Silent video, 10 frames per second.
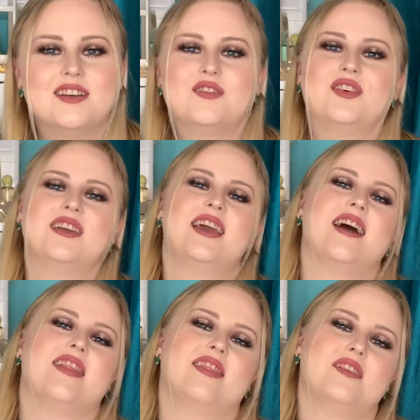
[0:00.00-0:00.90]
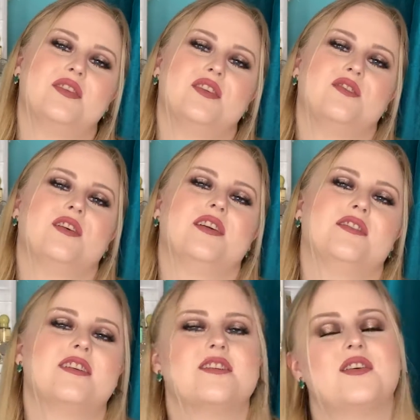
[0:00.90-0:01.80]
But yeah, let me know what you
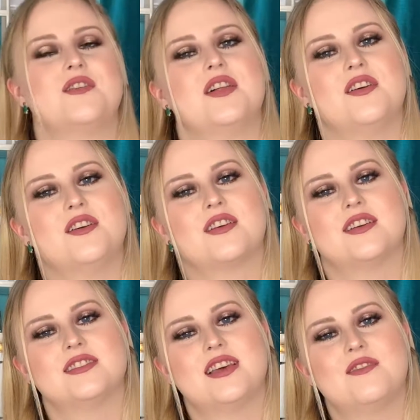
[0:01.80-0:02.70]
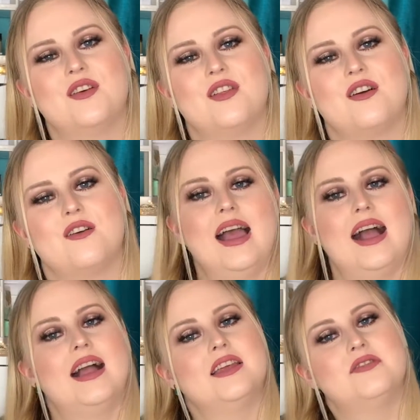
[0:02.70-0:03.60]
think about my look down below.
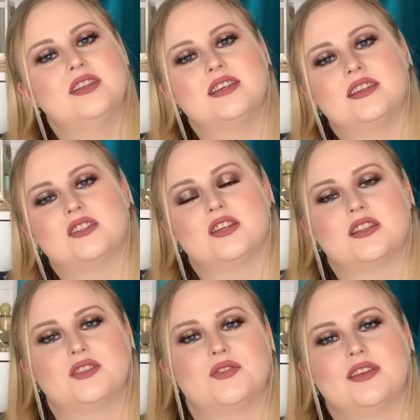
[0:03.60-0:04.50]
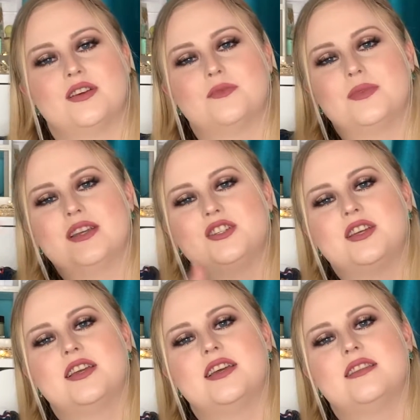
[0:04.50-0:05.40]
And if you did enjoy this video, make sure
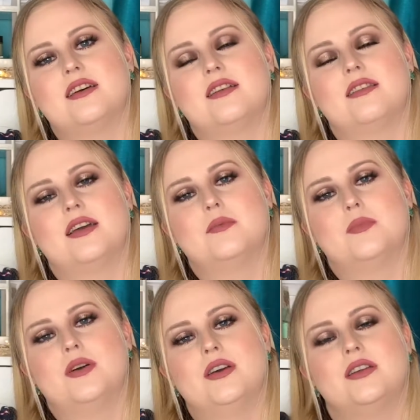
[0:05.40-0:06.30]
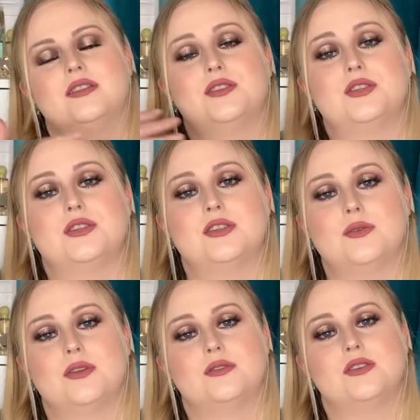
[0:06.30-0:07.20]
you hit that like button just so
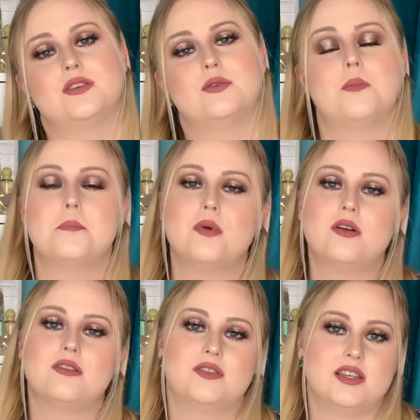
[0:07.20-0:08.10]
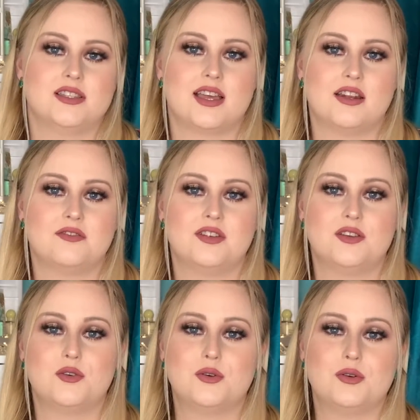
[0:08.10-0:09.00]
I know to do more of these kind of
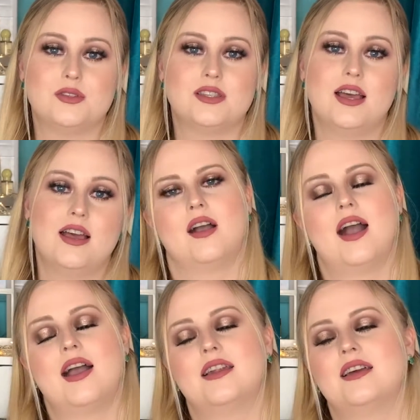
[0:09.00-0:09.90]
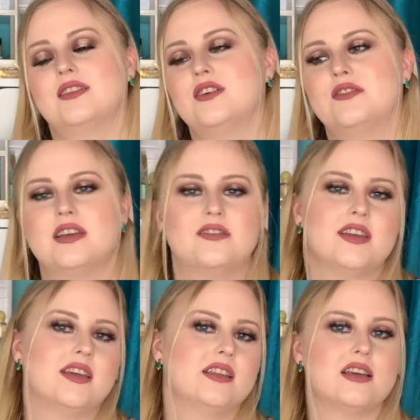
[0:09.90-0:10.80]
videos. And I'd love it if you
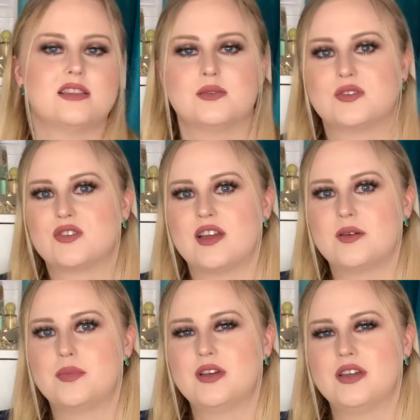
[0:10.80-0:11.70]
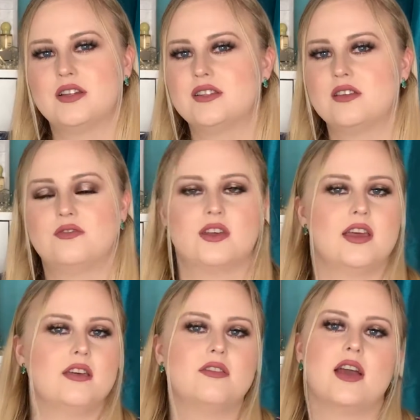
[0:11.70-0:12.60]
hit that subscribe button. Don't
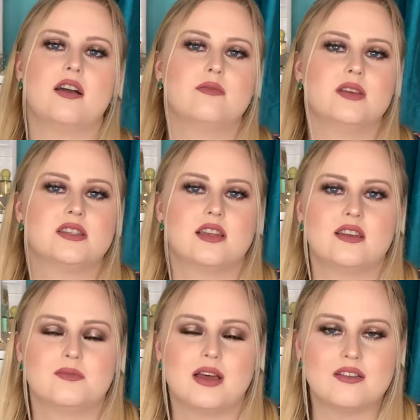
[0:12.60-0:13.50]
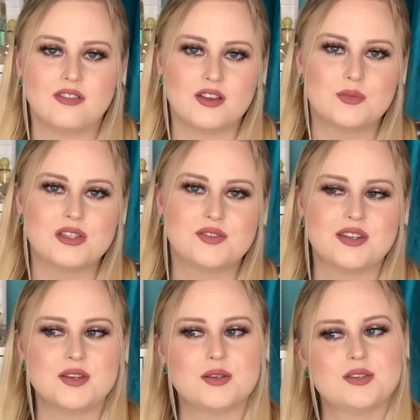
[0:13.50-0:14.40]
forget, if you have missed any of my Vlogmas
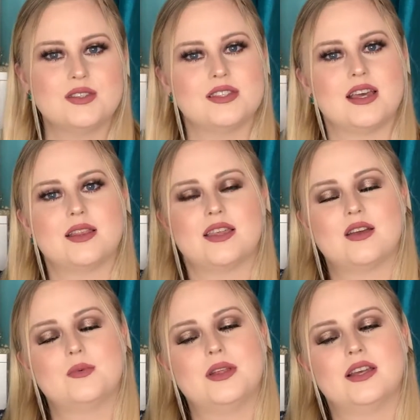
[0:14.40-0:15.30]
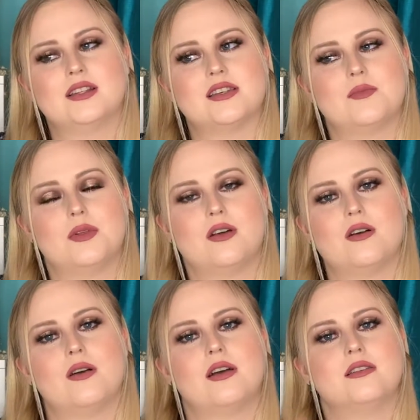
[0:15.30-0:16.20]
videos, they will be linked down
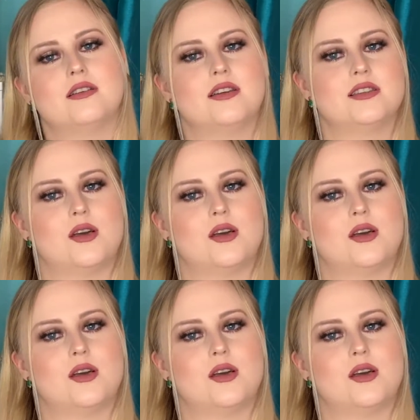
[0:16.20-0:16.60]
below. And there is